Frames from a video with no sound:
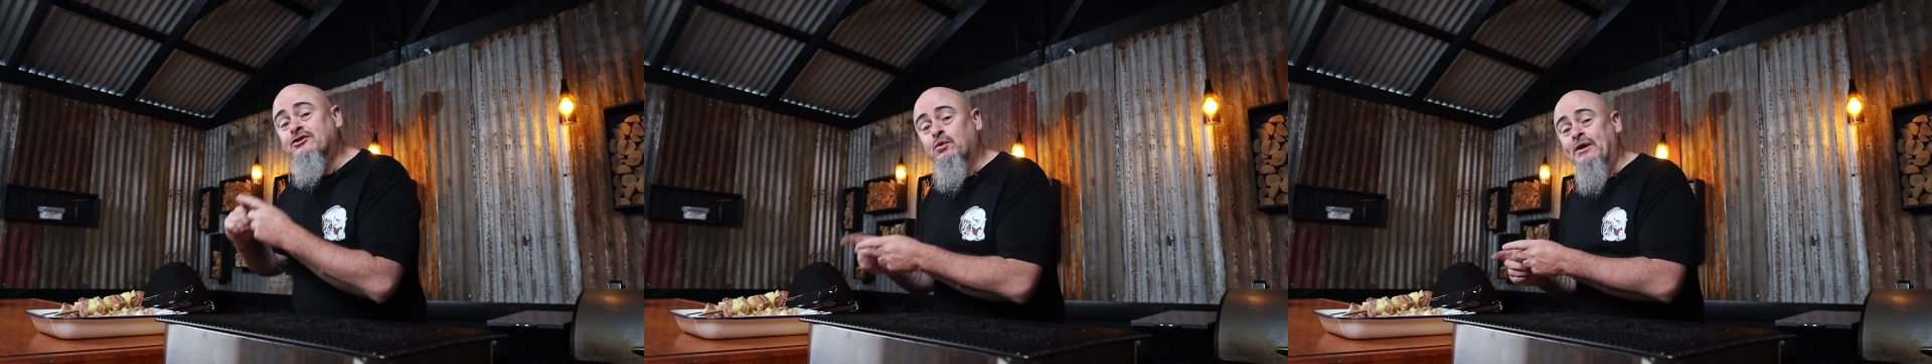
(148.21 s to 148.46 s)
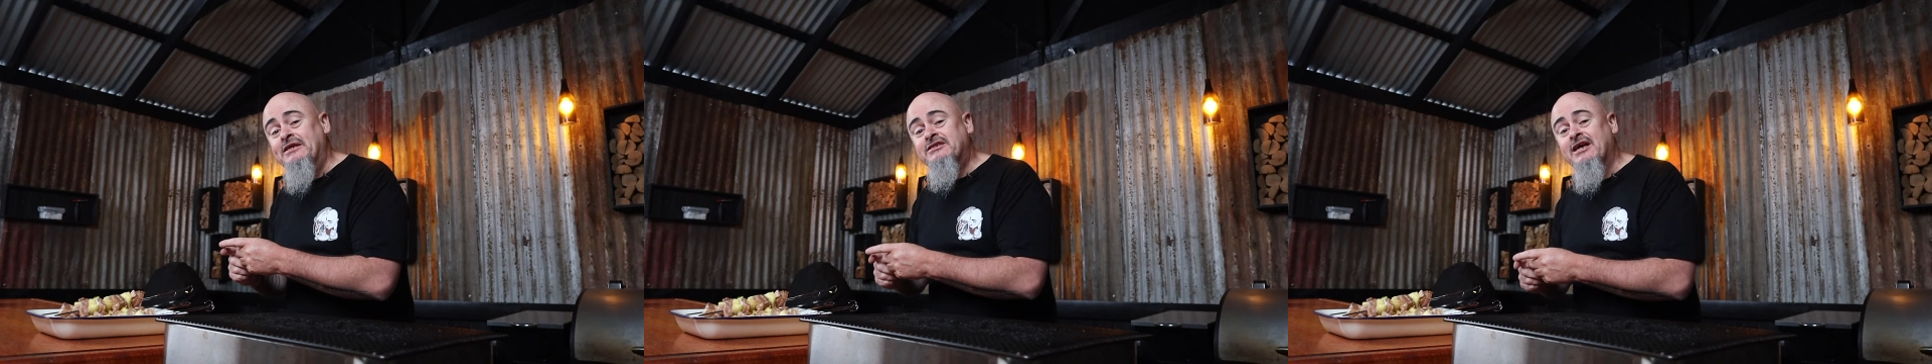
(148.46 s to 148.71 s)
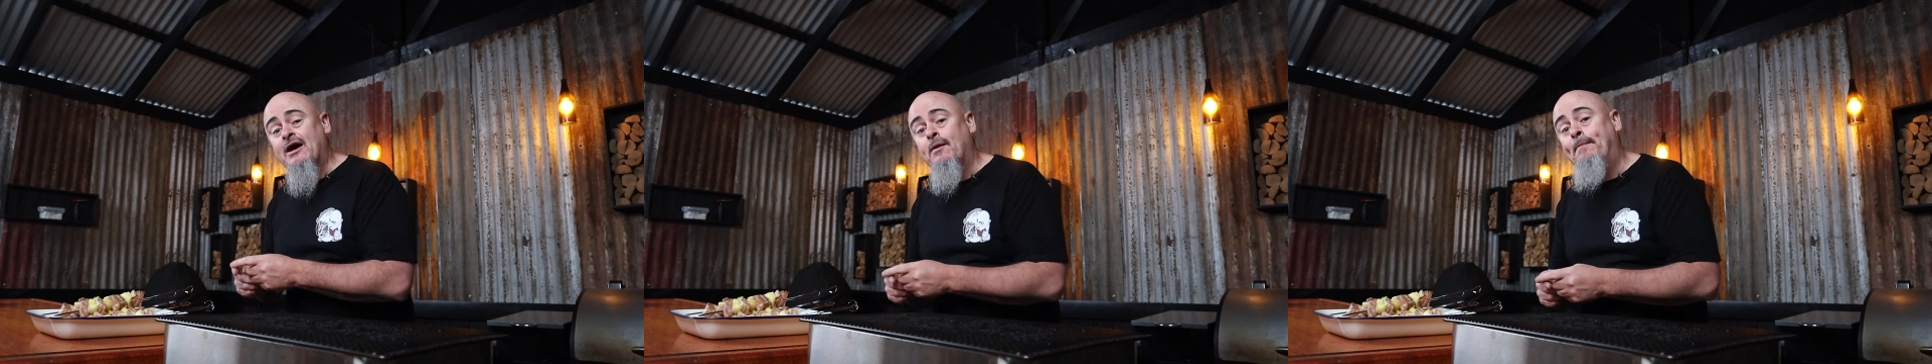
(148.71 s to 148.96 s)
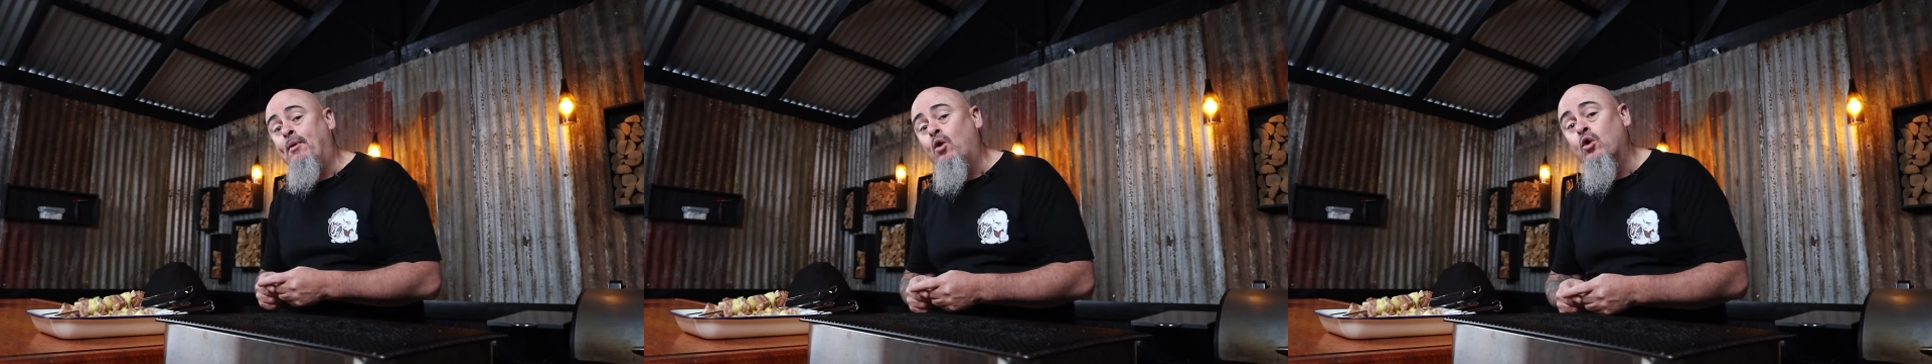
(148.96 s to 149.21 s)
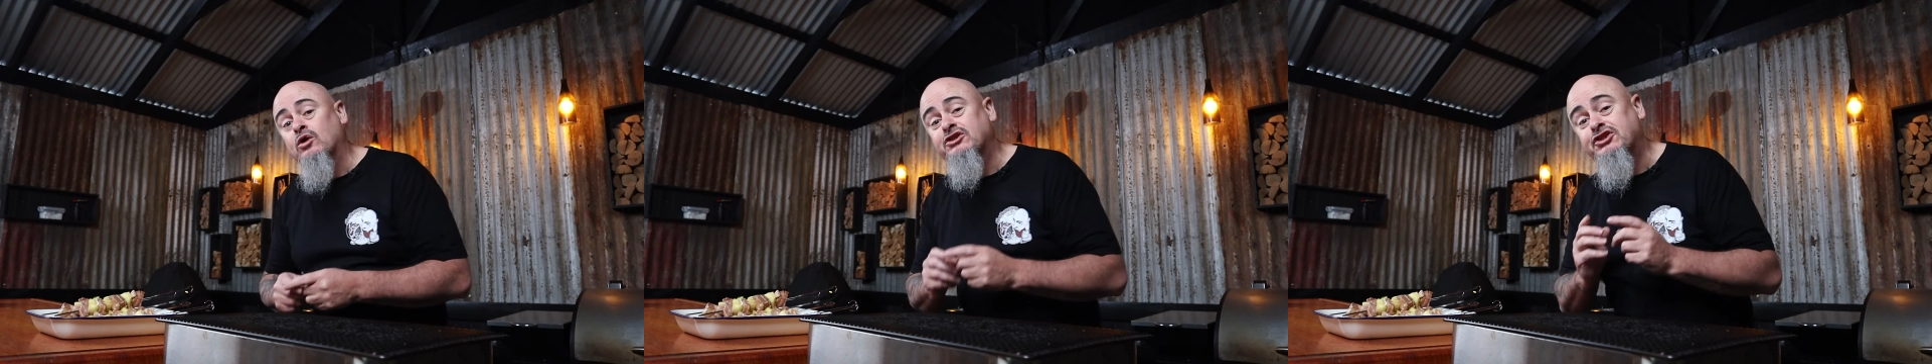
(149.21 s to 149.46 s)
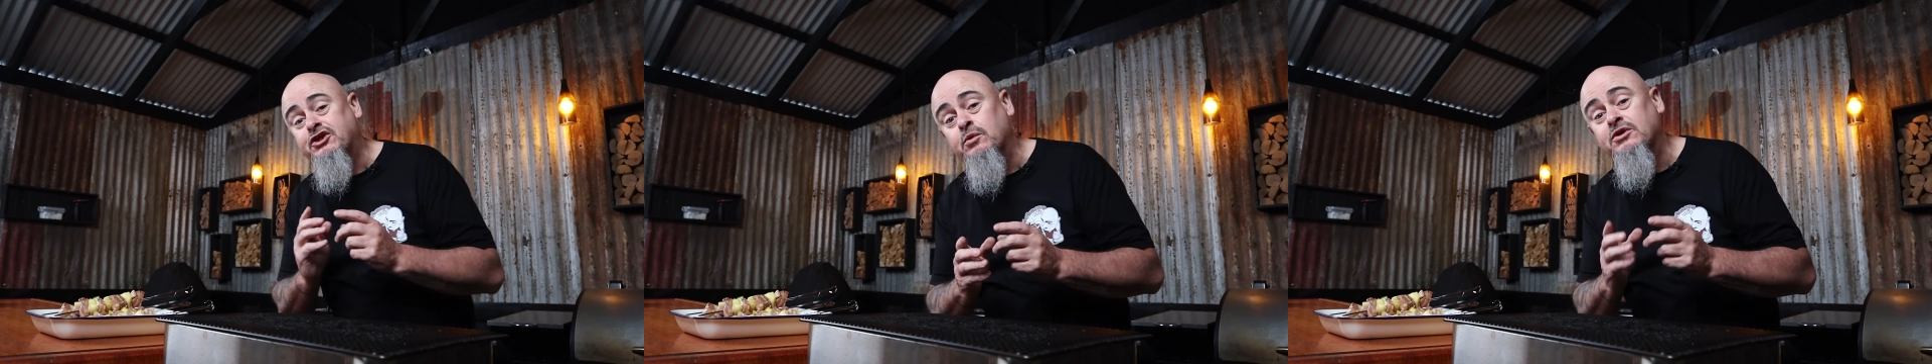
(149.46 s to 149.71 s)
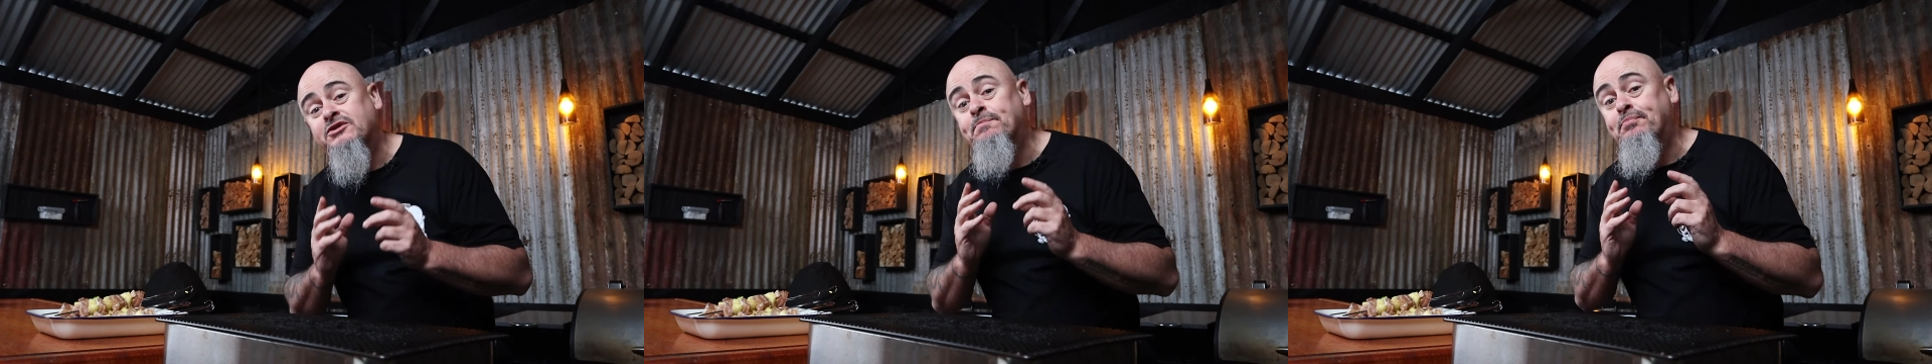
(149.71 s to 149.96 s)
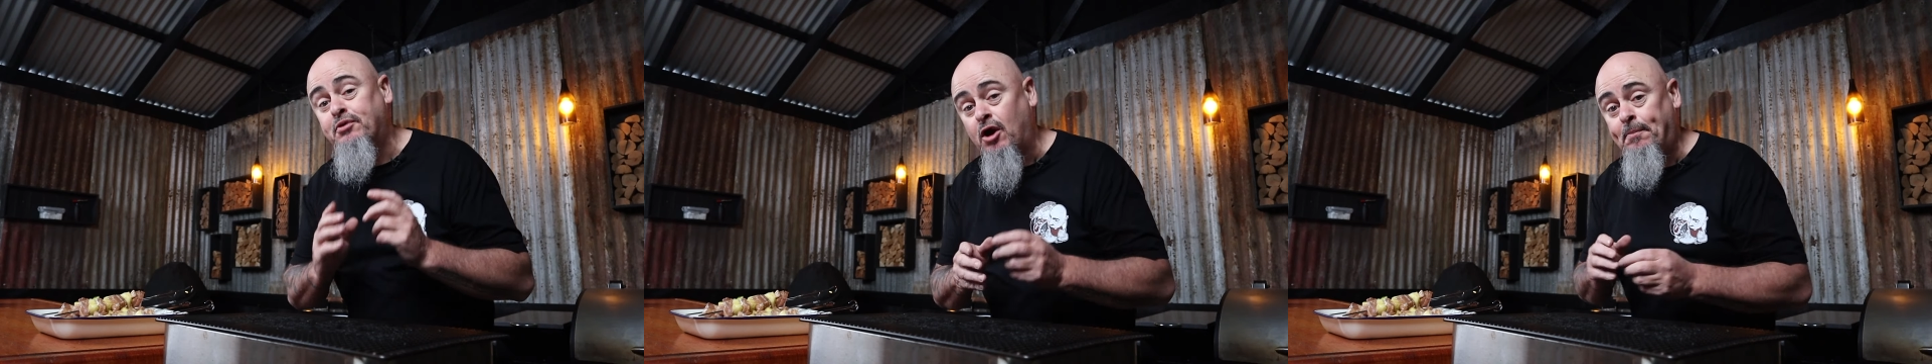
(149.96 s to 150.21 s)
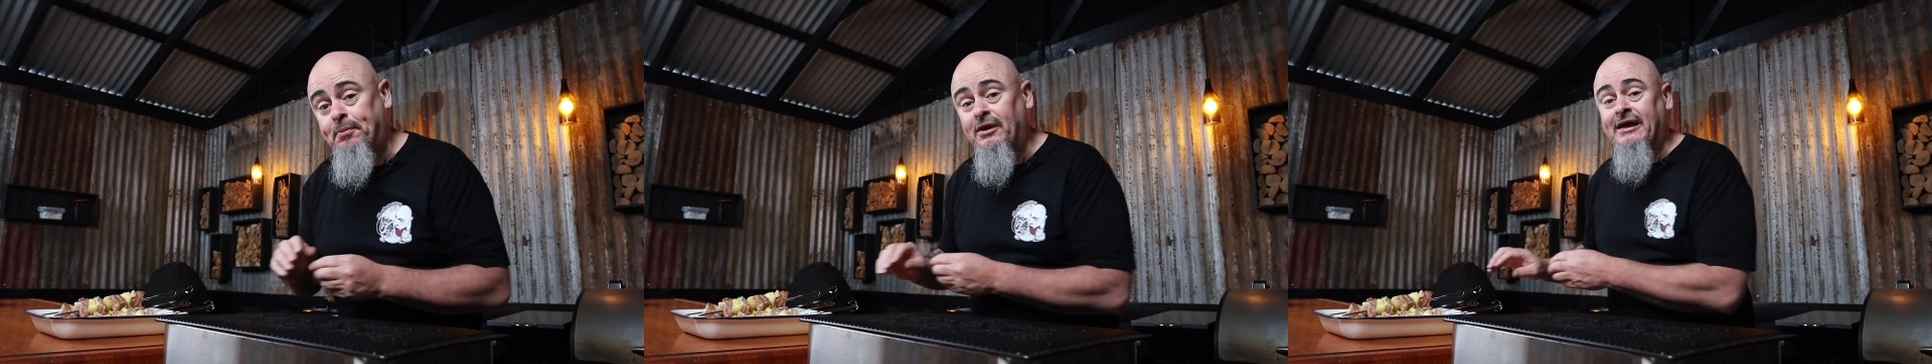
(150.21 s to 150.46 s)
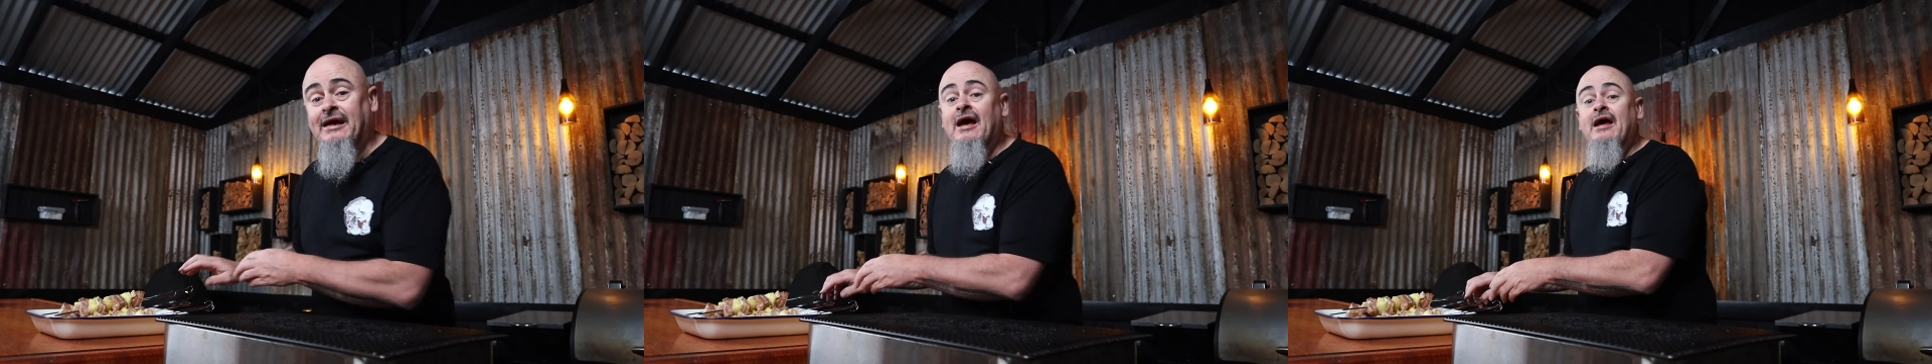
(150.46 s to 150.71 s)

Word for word: sweet and sour pork skewers properly.